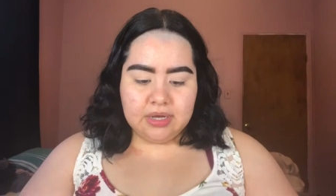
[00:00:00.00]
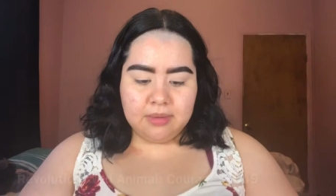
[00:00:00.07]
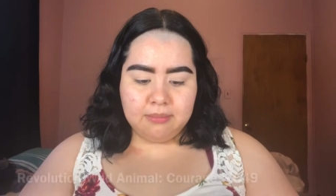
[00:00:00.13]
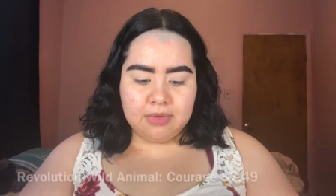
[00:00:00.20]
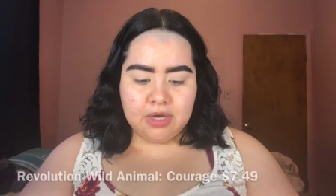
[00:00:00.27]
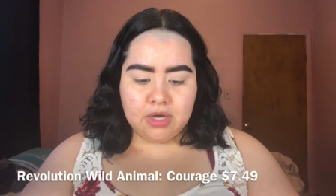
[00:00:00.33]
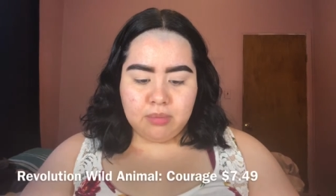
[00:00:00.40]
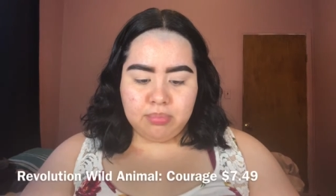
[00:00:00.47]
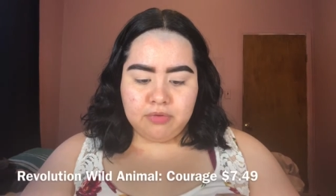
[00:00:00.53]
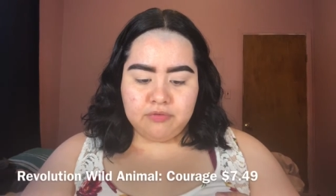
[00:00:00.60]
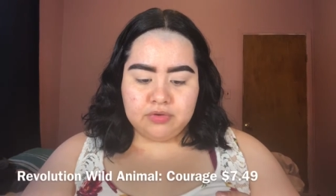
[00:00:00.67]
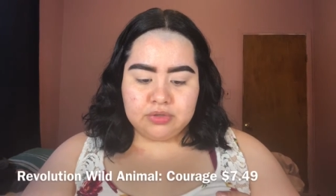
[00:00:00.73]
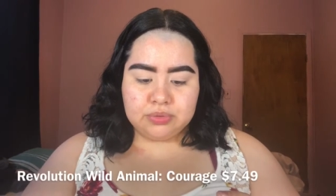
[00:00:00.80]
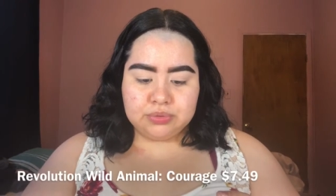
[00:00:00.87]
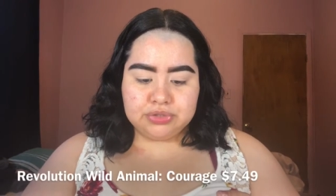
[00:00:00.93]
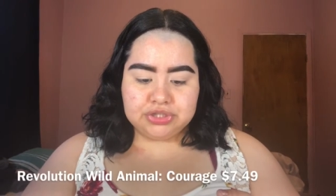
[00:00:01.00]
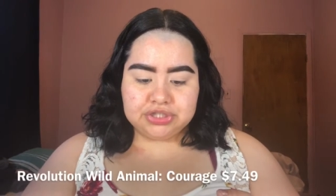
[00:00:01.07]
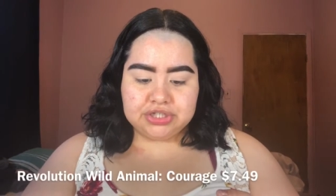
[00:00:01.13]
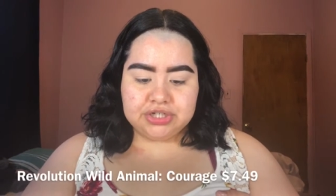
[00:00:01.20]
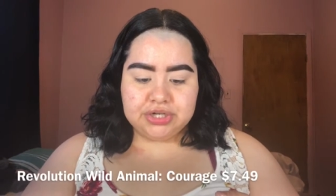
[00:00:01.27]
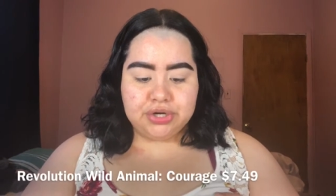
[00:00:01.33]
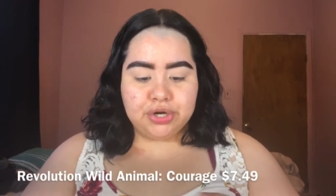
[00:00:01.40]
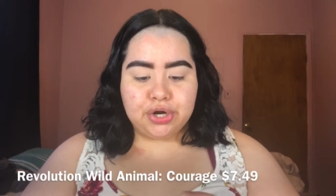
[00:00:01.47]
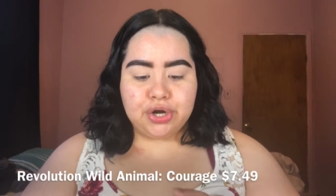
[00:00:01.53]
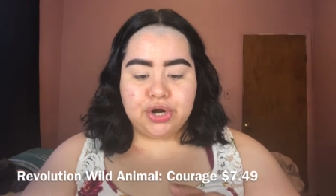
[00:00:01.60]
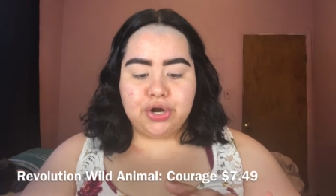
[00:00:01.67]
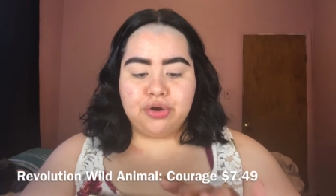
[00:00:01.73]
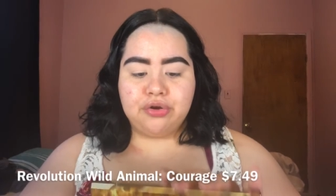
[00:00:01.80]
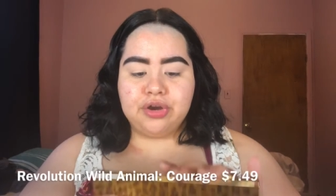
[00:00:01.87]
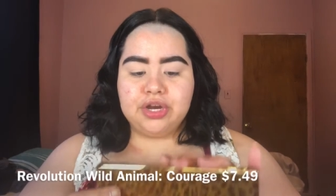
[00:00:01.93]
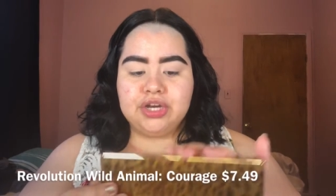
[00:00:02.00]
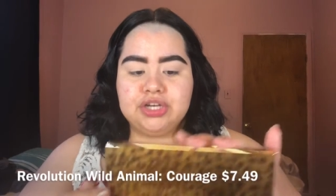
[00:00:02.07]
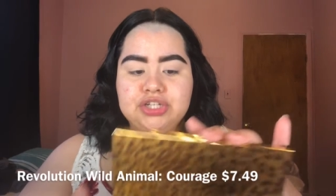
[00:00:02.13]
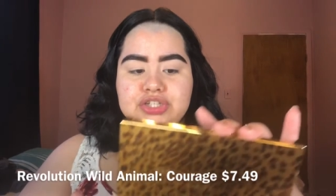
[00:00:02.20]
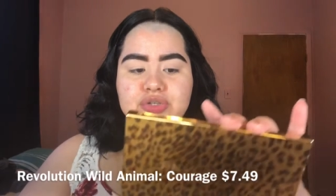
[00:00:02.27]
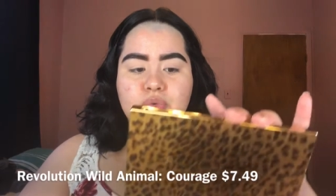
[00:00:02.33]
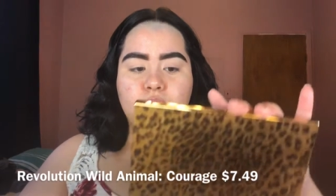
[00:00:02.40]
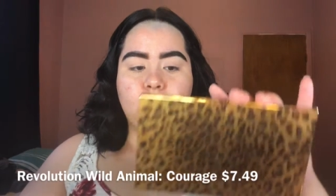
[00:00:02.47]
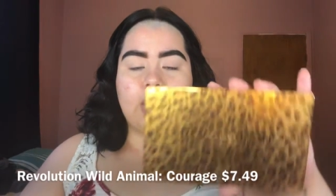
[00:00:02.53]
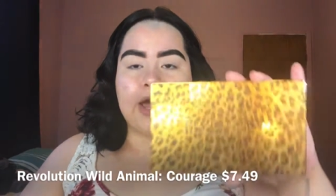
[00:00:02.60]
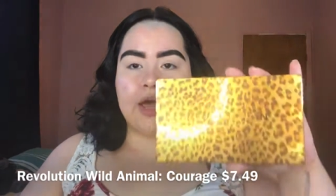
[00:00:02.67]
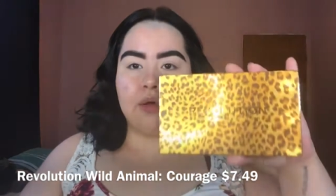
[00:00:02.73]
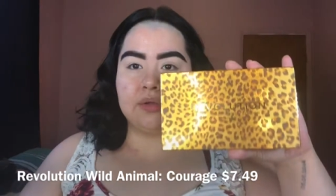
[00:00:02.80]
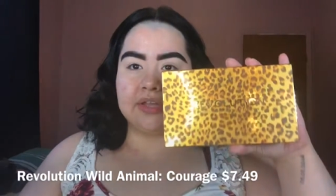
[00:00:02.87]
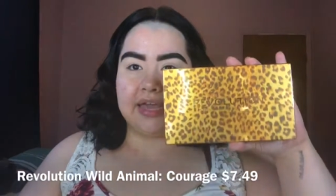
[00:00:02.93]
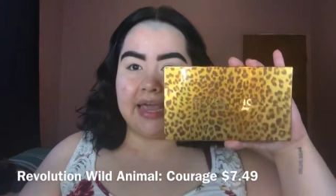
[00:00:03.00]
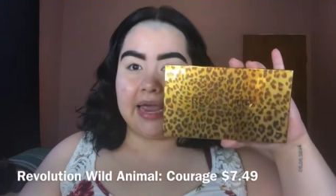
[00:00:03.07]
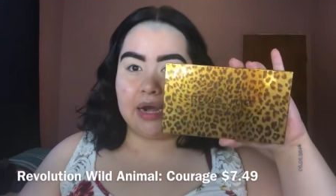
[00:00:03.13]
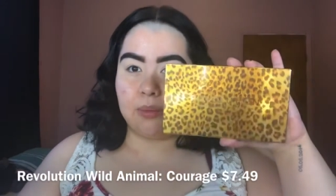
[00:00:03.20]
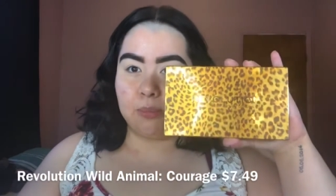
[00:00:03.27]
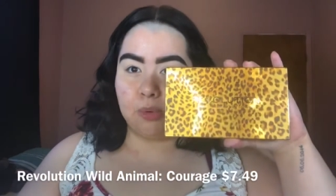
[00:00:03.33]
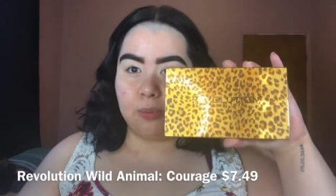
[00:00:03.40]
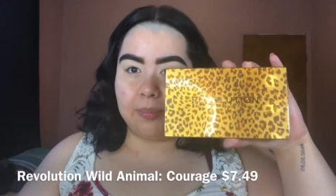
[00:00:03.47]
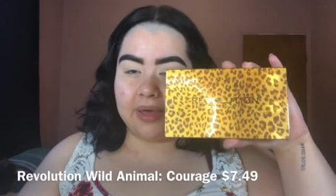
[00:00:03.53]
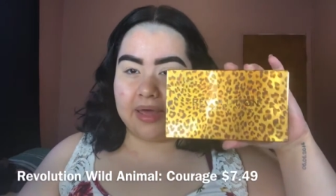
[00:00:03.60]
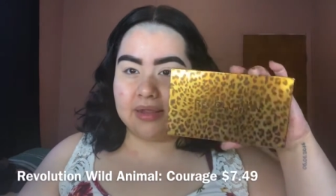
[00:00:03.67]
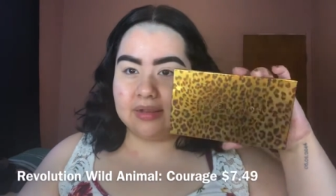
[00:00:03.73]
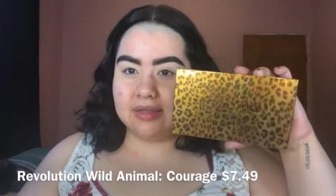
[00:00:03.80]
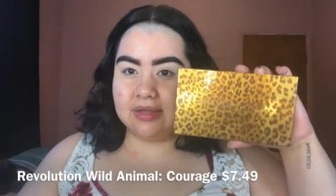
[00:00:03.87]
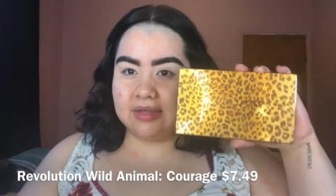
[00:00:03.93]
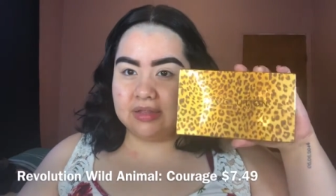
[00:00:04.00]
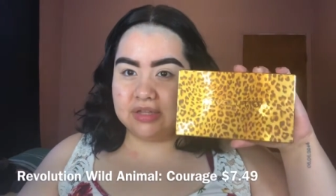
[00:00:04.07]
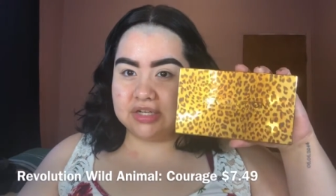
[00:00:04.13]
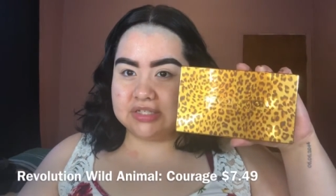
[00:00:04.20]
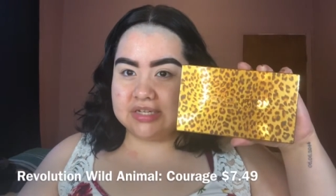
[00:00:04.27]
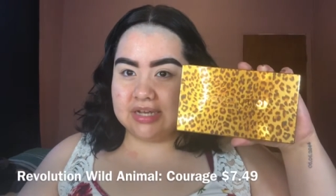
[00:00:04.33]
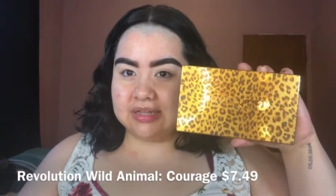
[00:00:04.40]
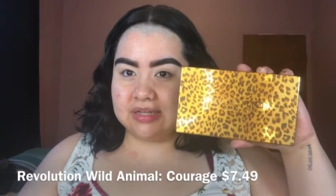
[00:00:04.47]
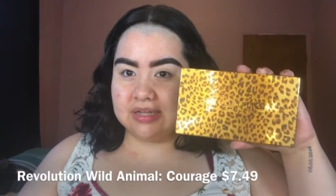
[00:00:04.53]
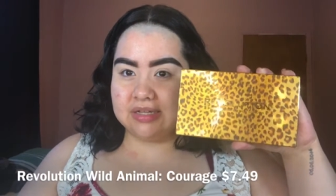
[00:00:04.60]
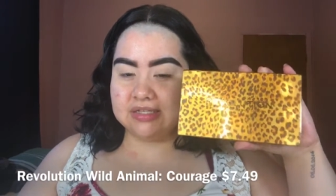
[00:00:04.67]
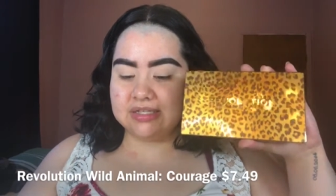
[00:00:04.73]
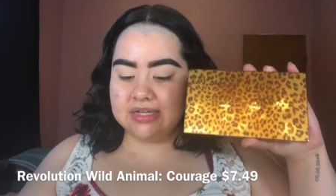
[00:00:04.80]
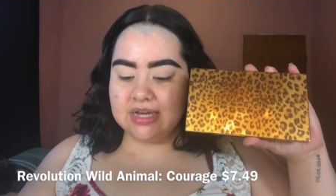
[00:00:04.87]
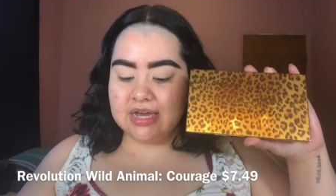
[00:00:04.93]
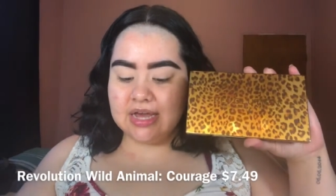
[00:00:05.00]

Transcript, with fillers: Makeup Revolution Courage Wild Animal Palette. It looks like this.